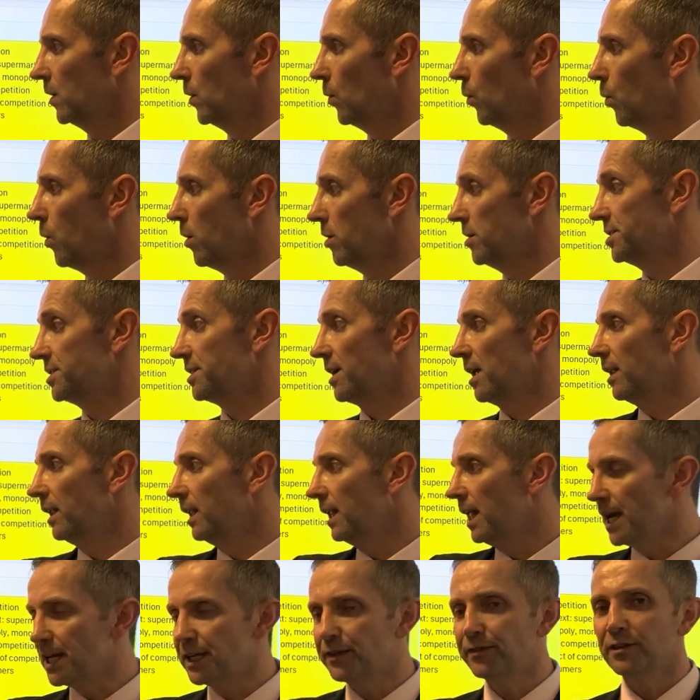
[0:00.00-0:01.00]
what is that
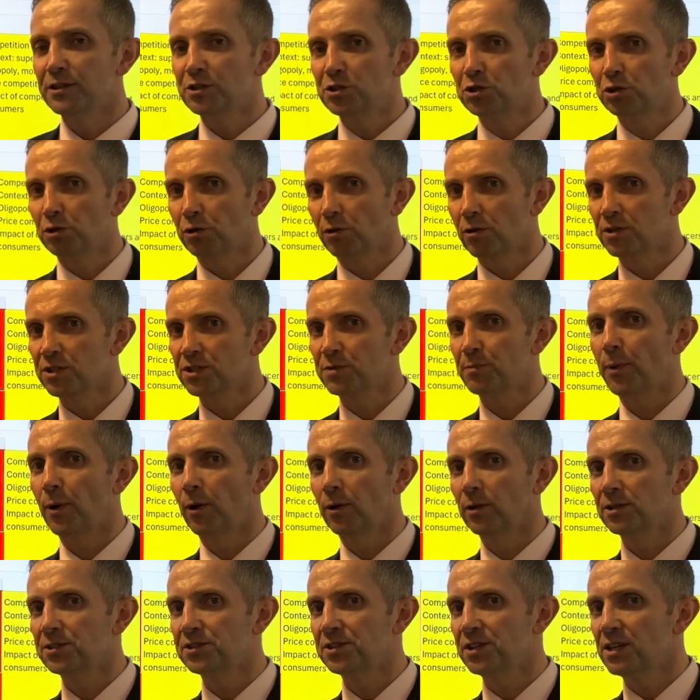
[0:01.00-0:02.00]
life insurance
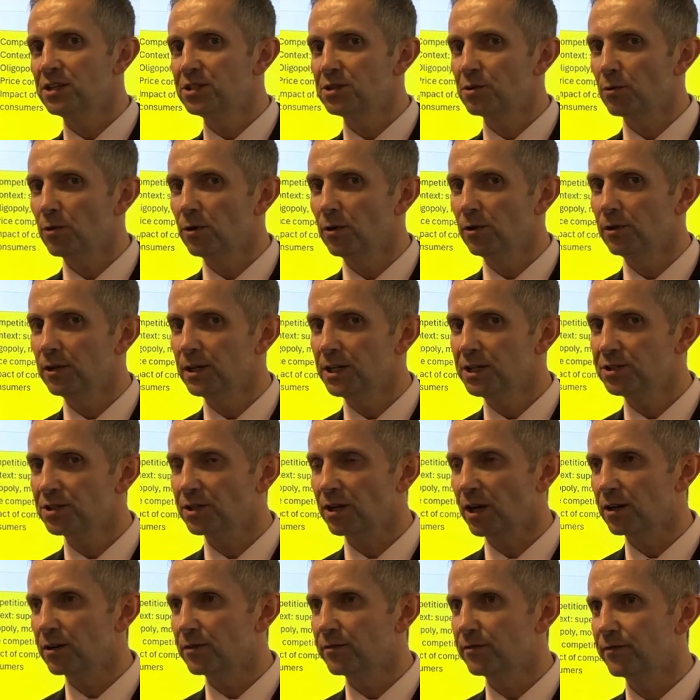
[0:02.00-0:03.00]
policy so all these
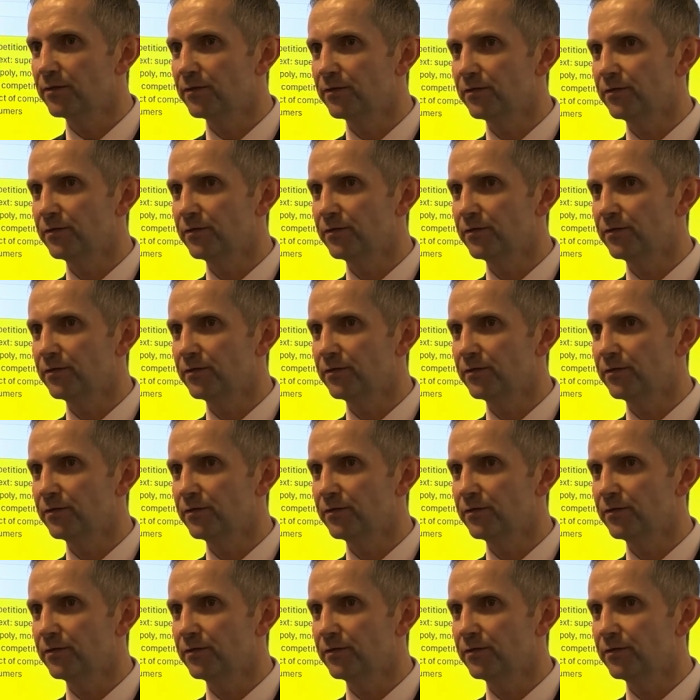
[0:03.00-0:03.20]
kind of